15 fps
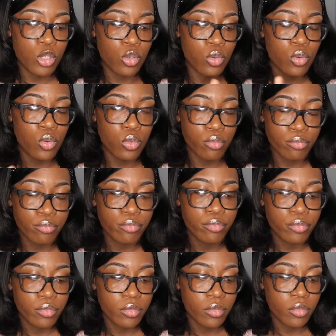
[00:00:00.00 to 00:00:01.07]
to
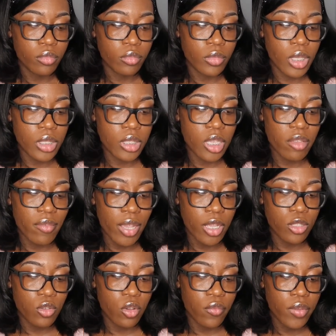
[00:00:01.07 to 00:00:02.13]
let's see if I
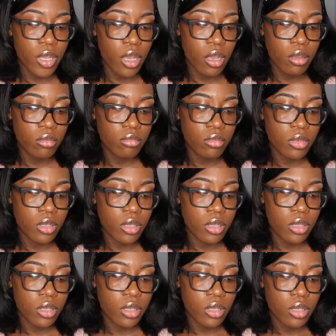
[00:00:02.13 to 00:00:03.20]
can do it for y'all
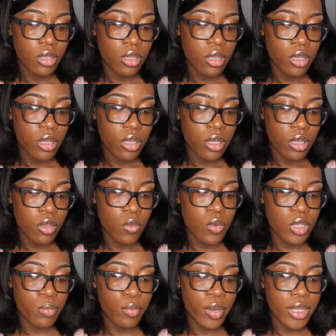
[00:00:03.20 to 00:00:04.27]
you
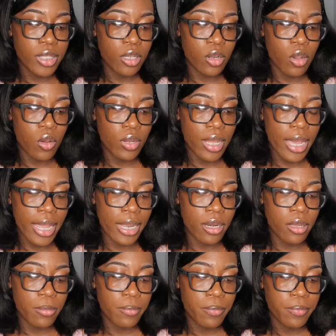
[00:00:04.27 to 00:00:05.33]
just press and hold the
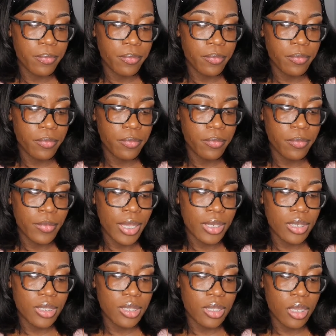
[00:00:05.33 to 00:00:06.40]
item. I
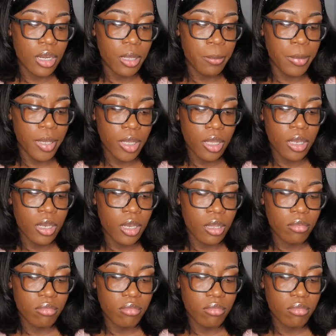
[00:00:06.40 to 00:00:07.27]
just did it, but it